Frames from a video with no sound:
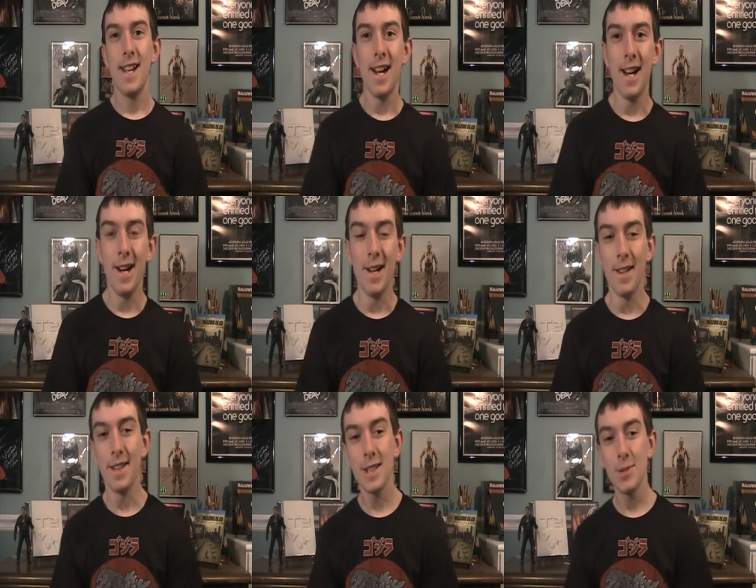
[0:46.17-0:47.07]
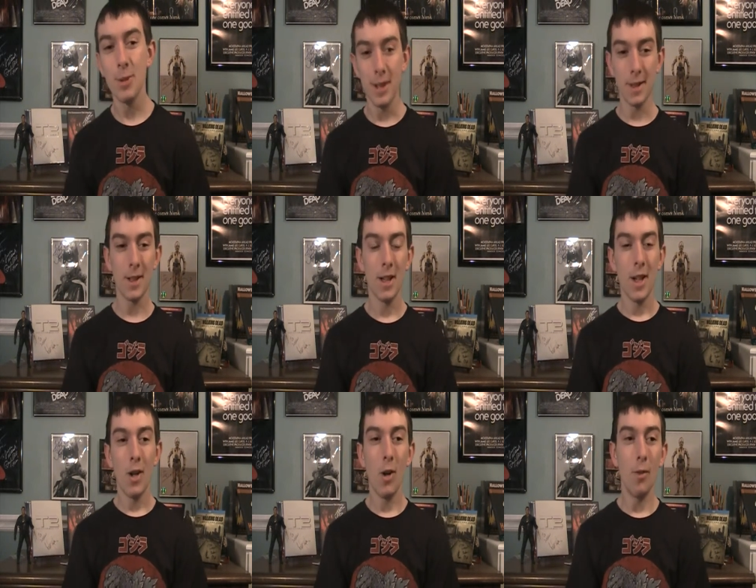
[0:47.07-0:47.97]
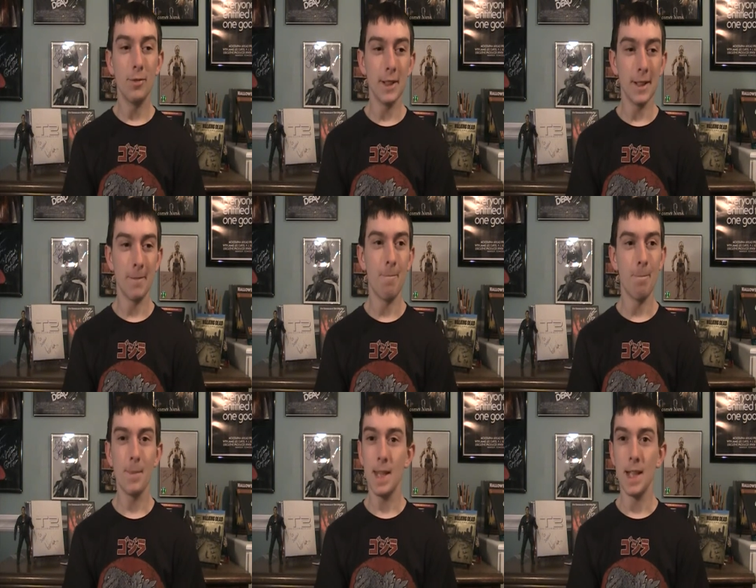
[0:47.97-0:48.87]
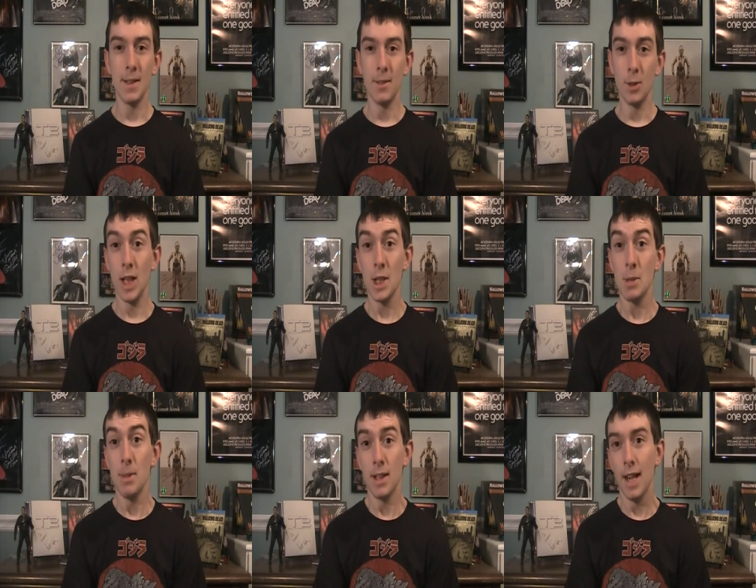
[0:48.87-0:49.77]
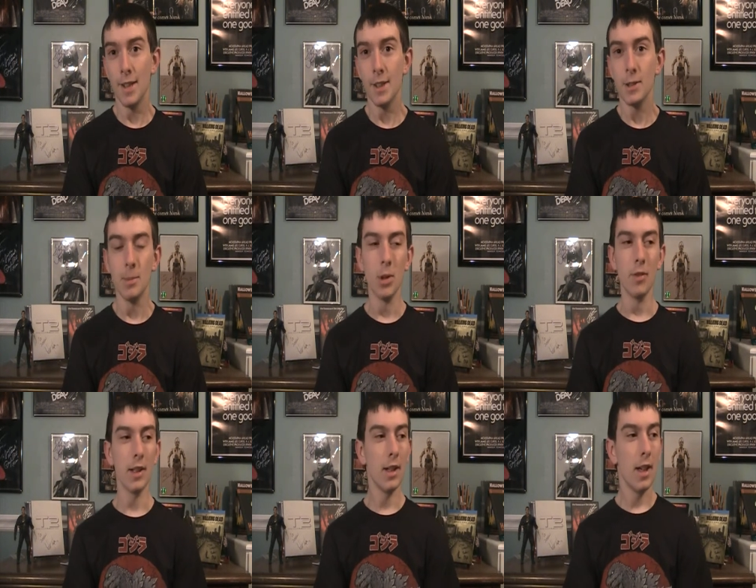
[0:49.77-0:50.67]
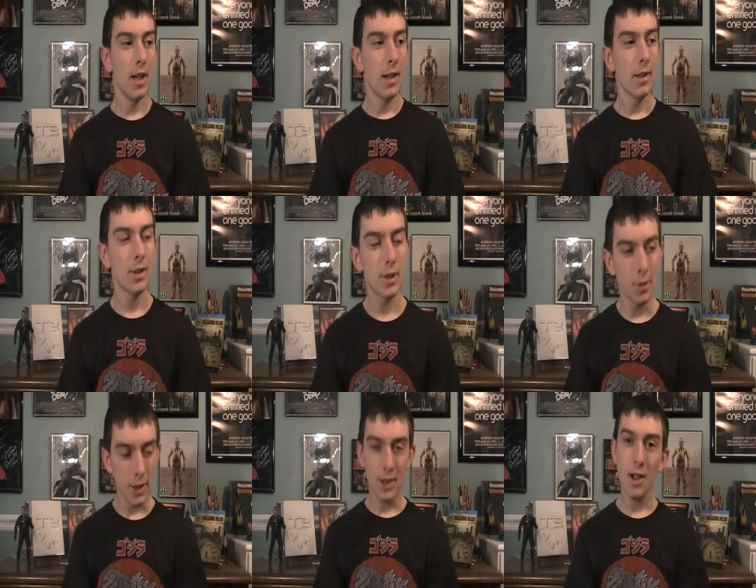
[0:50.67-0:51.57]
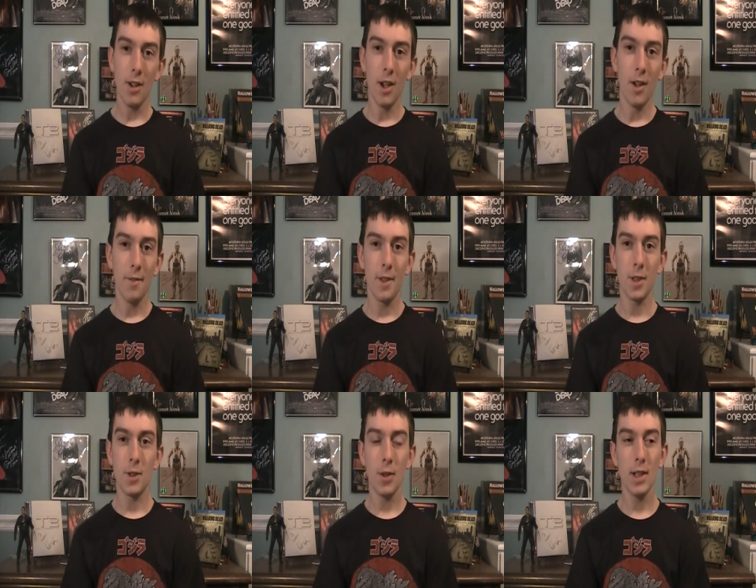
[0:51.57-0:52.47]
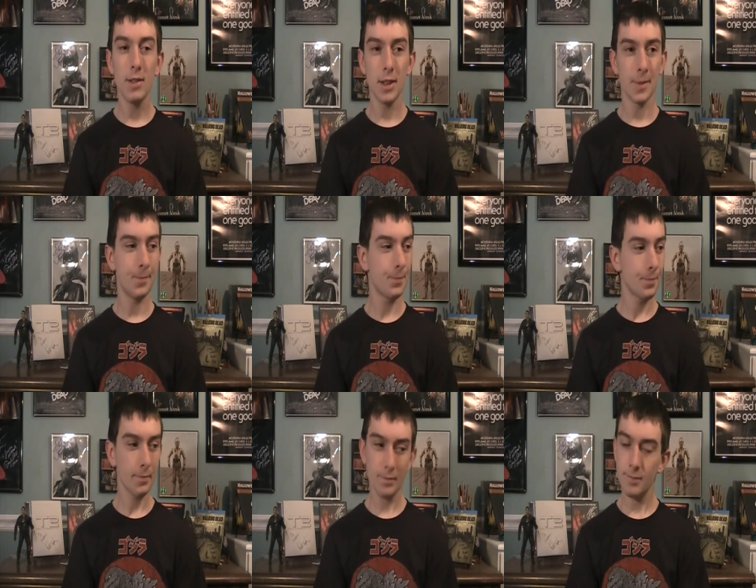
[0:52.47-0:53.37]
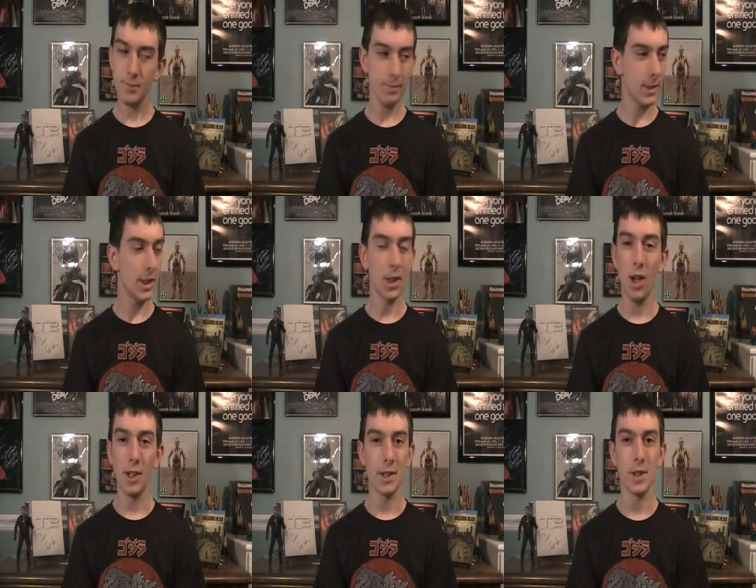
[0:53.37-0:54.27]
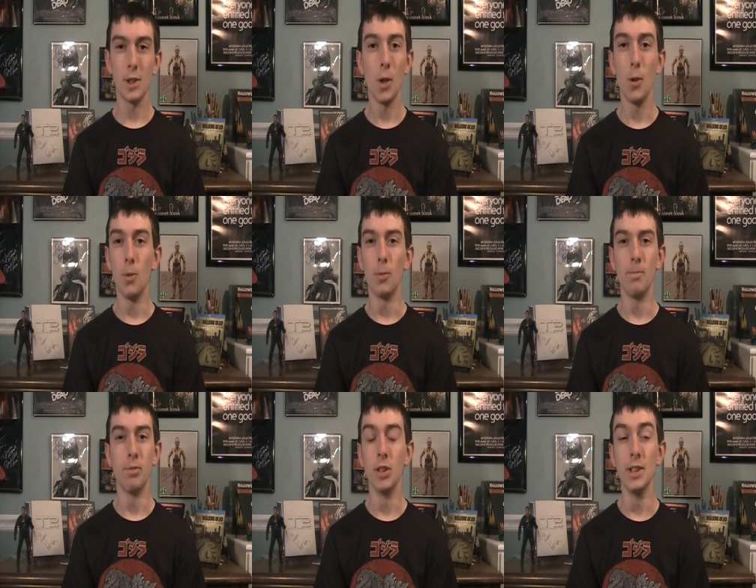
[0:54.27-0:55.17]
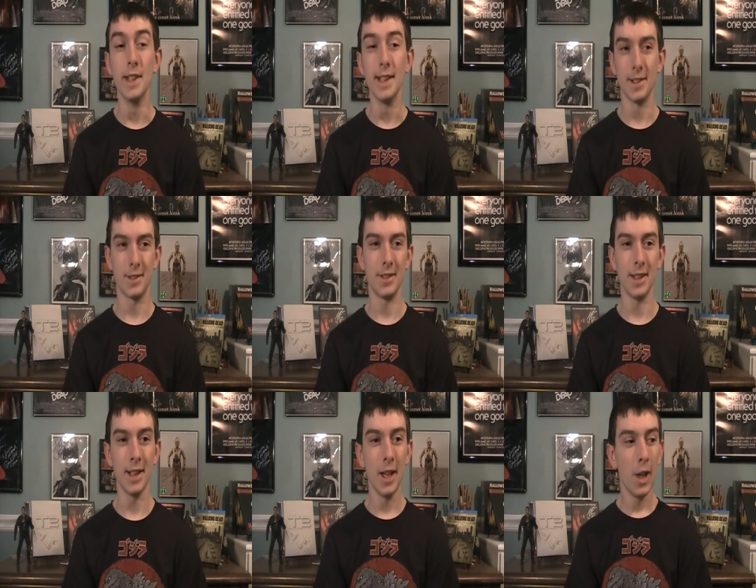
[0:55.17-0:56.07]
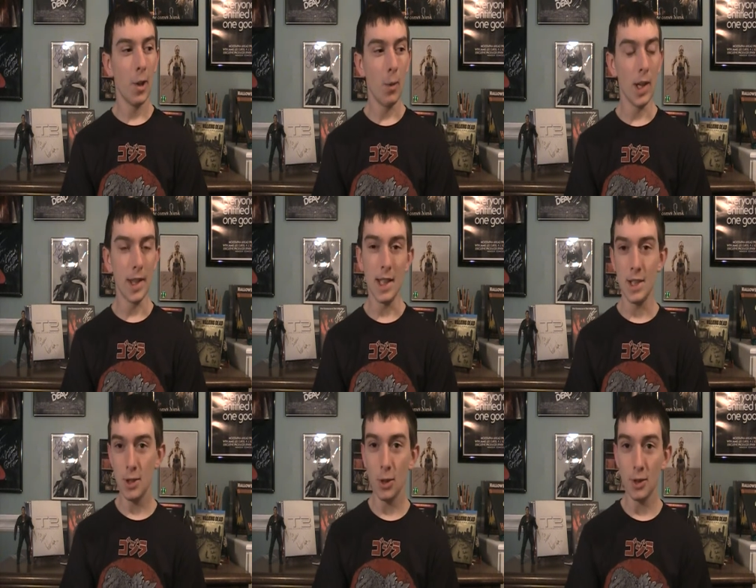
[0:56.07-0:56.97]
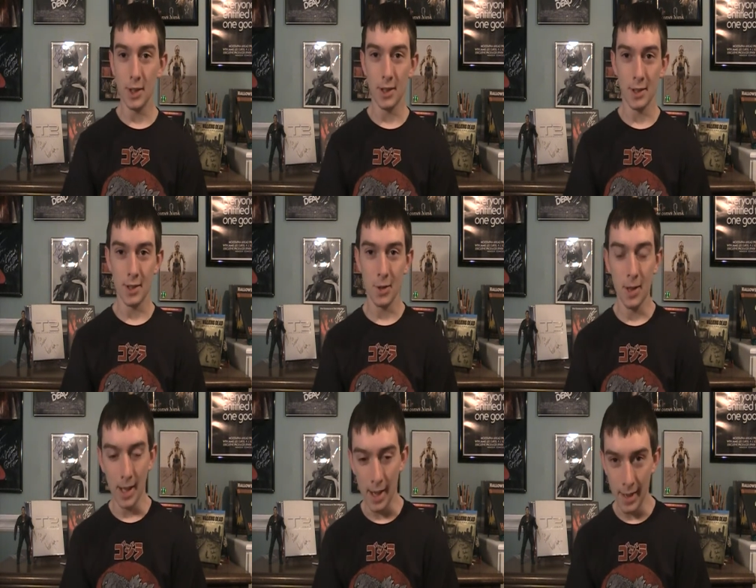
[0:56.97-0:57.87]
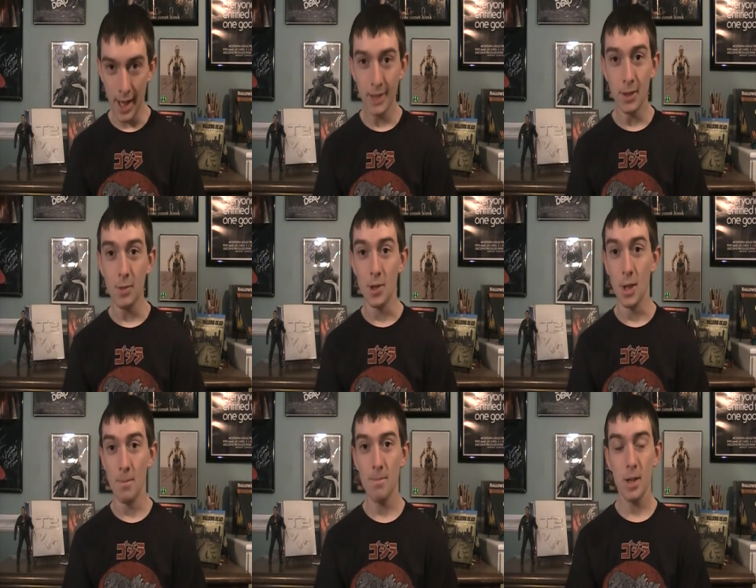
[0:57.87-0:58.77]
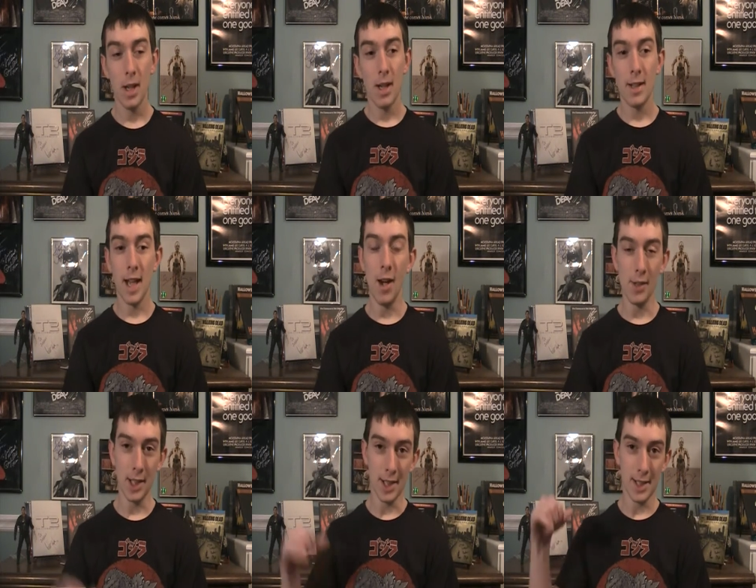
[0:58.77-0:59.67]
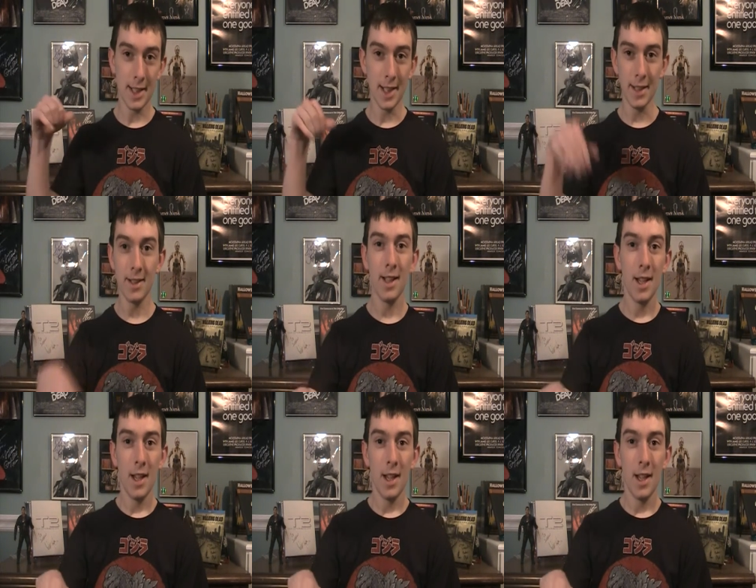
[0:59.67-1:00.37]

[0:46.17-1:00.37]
uh, this one hopefully will actually be a Godzilla movie. So to start off, the trailer starts so brilliantly with the soldiers doing a halo jump down to the city,